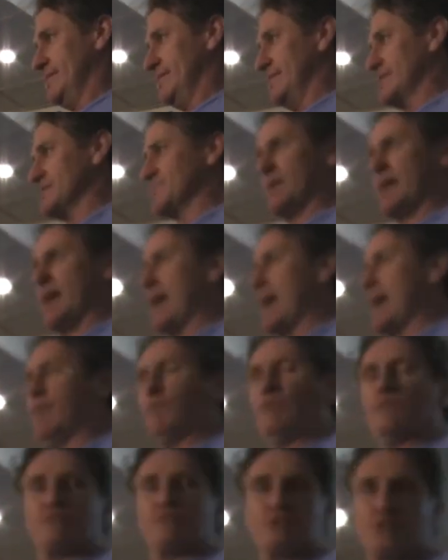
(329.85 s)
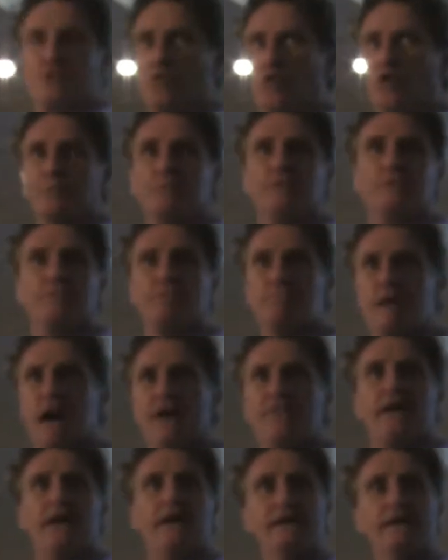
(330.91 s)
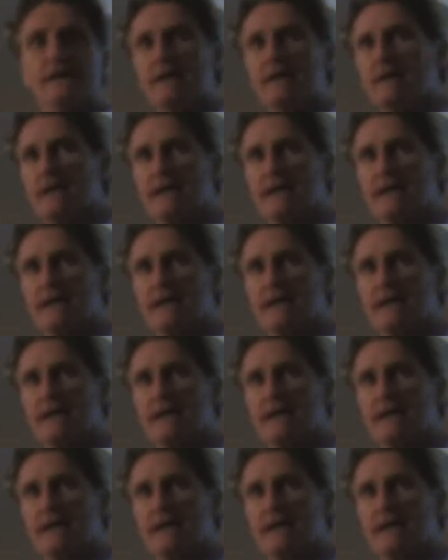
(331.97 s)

Doesn't matter how, whether it's a corporate, mother,